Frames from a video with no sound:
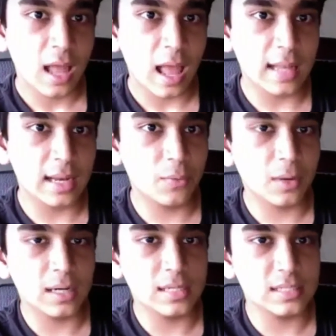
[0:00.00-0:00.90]
and then we're
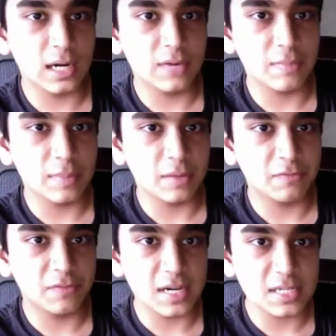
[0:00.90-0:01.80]
gonna slur from the
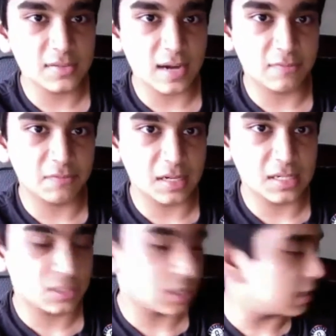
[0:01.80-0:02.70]
first fret first
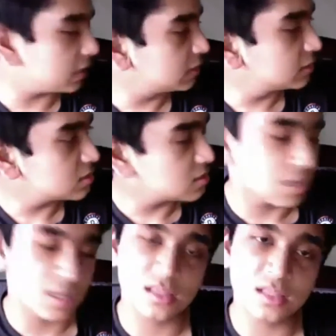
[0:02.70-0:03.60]
string to
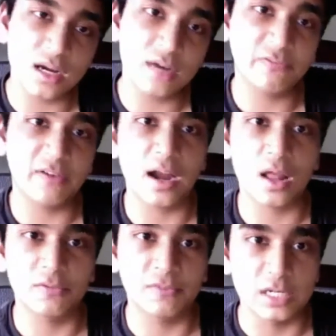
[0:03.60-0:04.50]
the third fret on
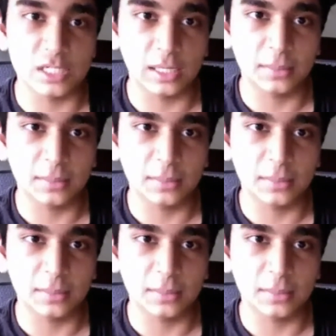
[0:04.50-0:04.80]
the first string,